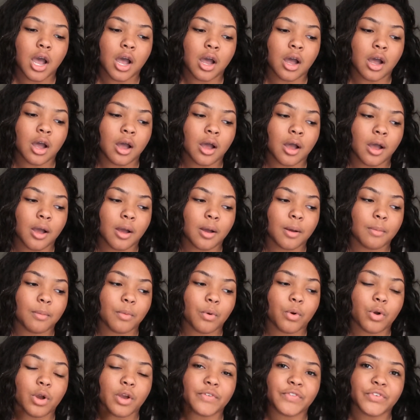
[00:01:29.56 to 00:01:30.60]

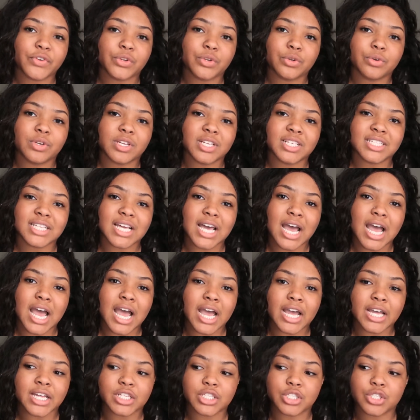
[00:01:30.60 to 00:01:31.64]
or if you do
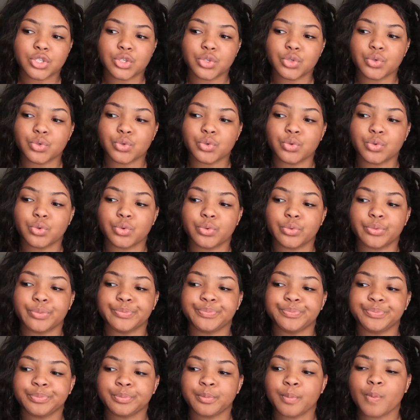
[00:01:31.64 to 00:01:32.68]
decide
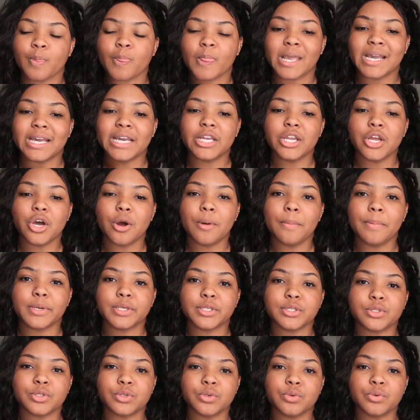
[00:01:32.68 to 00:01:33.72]
to,
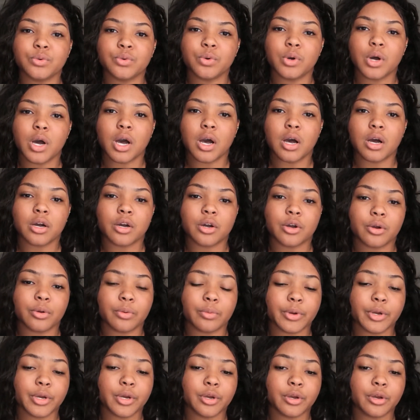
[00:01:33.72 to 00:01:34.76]
pursue a
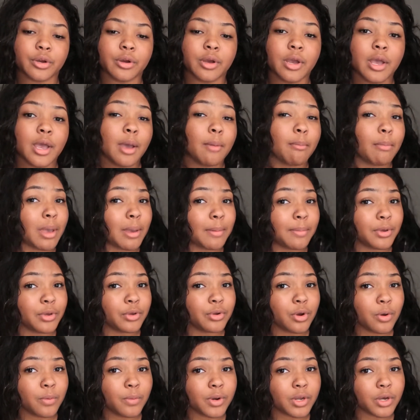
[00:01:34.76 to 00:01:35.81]
career, maybe you
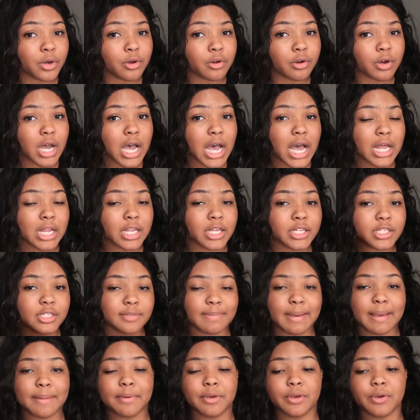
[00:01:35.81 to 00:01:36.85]
don't want to go to
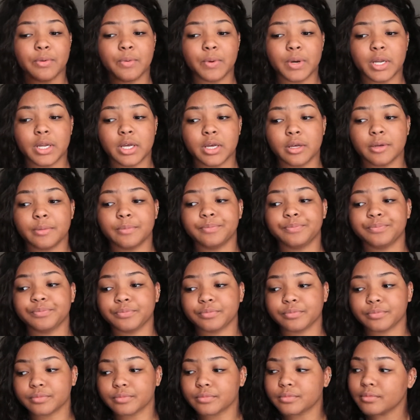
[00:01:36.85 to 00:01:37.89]
college, maybe you want to,
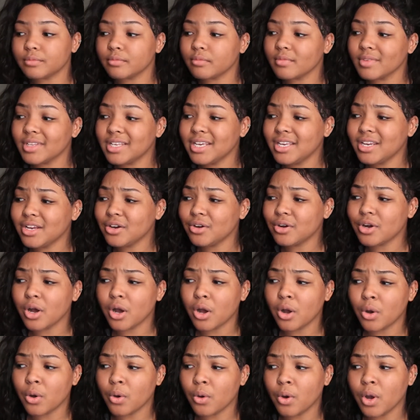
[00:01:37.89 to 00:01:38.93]

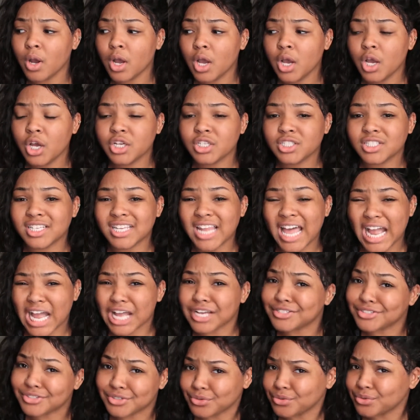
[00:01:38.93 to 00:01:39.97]
go to like
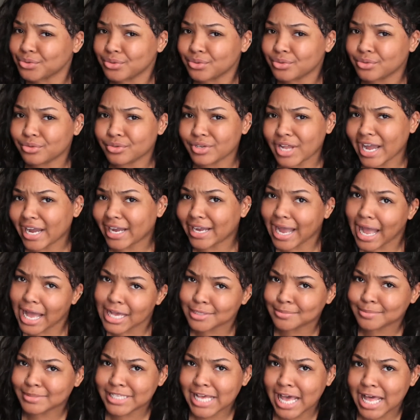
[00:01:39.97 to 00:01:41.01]
a school like
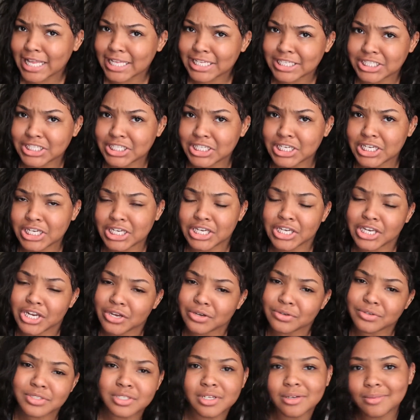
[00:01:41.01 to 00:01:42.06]
cosmetology,
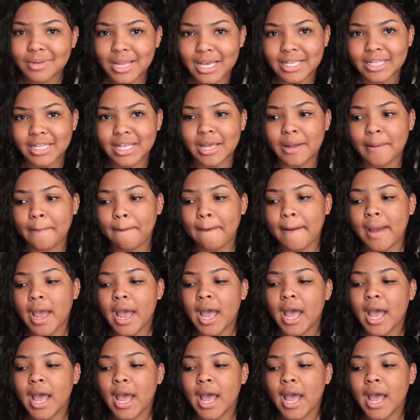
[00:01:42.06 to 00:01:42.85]
something like that.